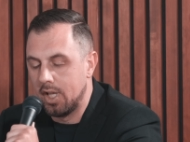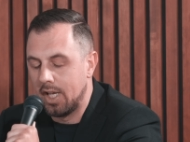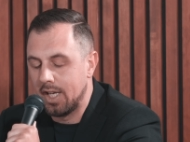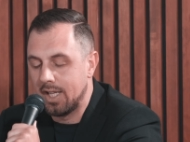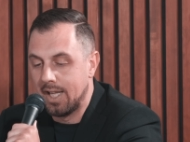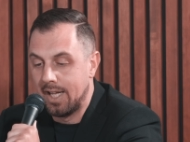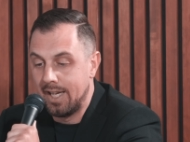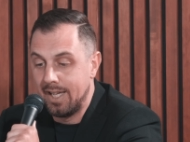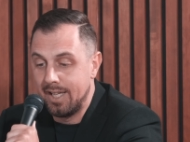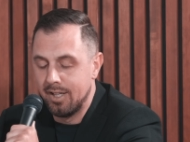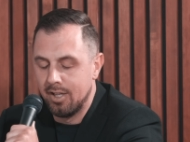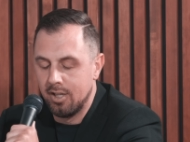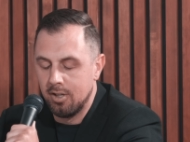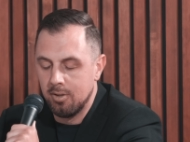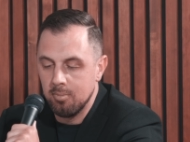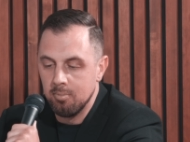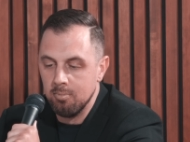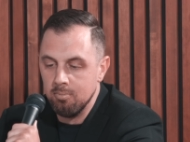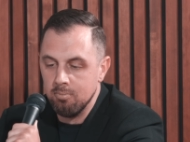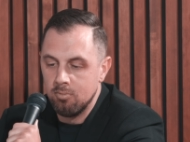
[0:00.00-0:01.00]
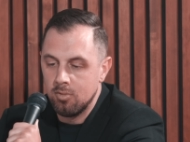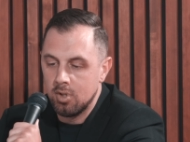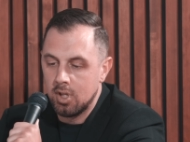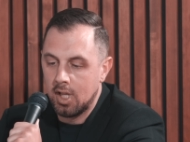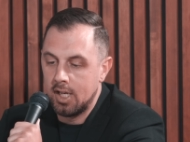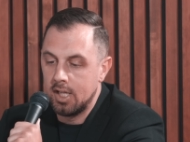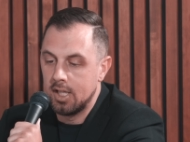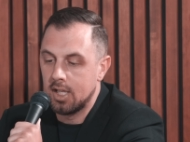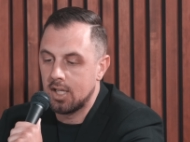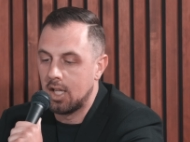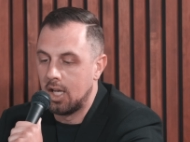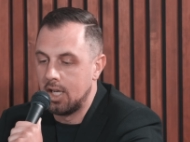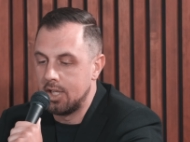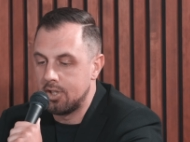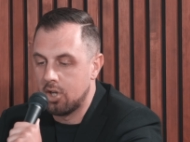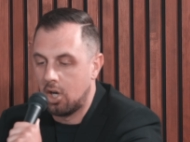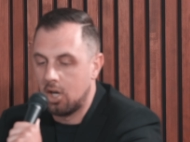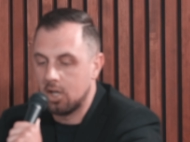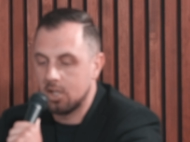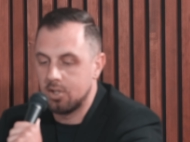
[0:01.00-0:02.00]
Like letting the client
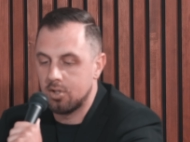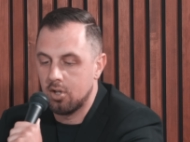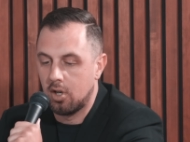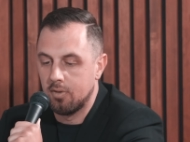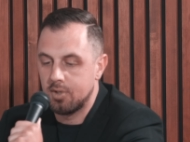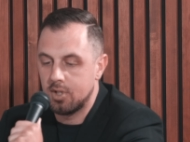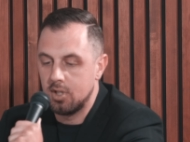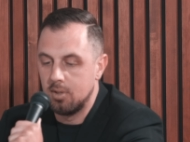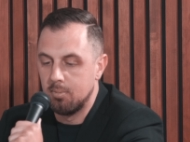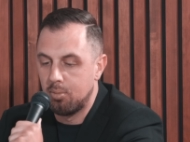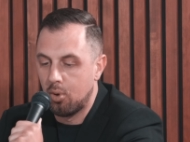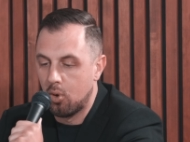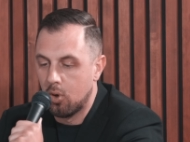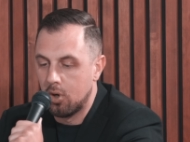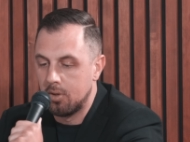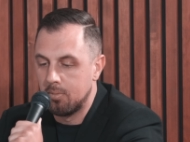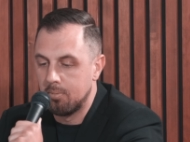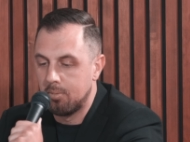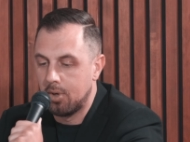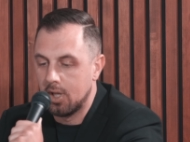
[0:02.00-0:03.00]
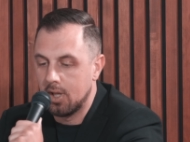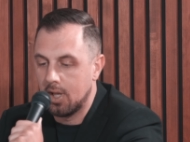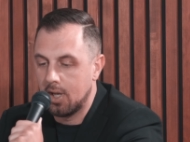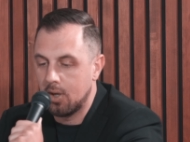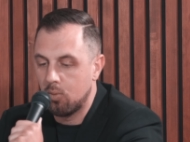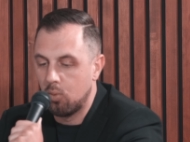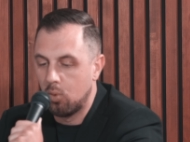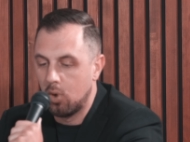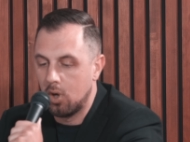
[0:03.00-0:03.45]
talk is obviously important, but like